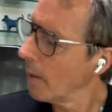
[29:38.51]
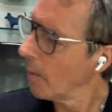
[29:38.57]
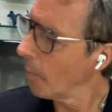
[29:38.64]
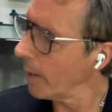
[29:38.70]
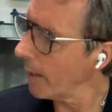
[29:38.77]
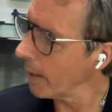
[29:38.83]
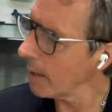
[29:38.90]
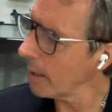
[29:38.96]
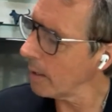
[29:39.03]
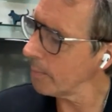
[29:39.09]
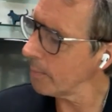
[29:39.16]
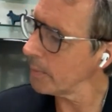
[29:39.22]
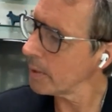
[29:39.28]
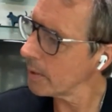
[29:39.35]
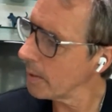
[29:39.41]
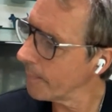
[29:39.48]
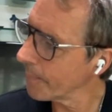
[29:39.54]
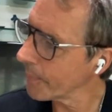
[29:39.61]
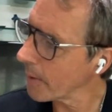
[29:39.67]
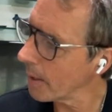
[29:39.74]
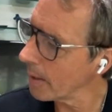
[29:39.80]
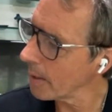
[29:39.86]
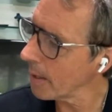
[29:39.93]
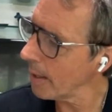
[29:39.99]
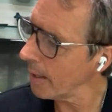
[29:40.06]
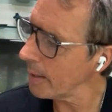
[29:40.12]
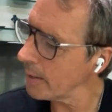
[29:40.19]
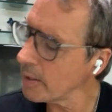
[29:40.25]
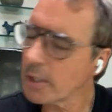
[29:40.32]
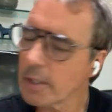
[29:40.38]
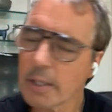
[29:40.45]
When it comes,
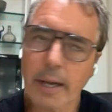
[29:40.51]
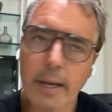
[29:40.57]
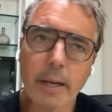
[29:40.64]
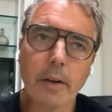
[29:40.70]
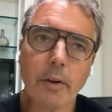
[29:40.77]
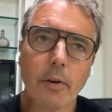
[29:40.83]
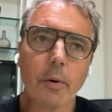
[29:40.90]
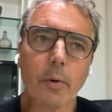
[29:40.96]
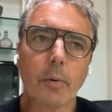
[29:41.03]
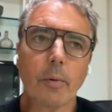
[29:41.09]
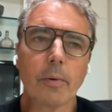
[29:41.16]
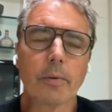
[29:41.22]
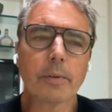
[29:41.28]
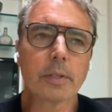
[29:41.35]
kids tend to